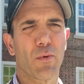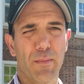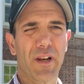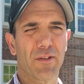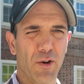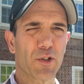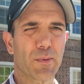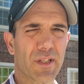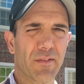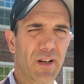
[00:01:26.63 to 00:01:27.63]
we meeting those
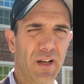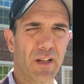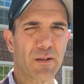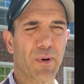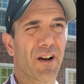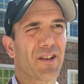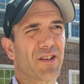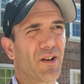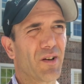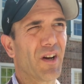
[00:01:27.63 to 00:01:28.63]
specific needs, but
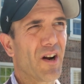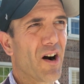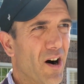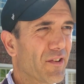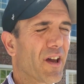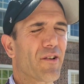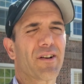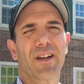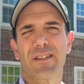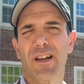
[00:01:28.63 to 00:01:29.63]
also all the other
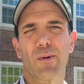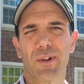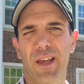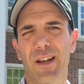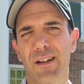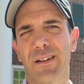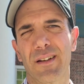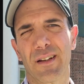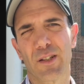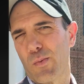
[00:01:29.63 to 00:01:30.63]
needs that are related
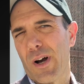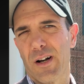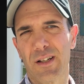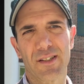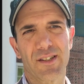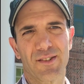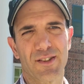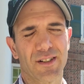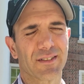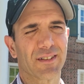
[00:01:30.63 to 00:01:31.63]
as well, because students
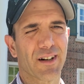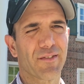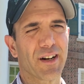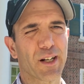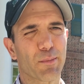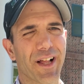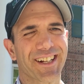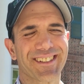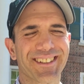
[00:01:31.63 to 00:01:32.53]
are, are very complex.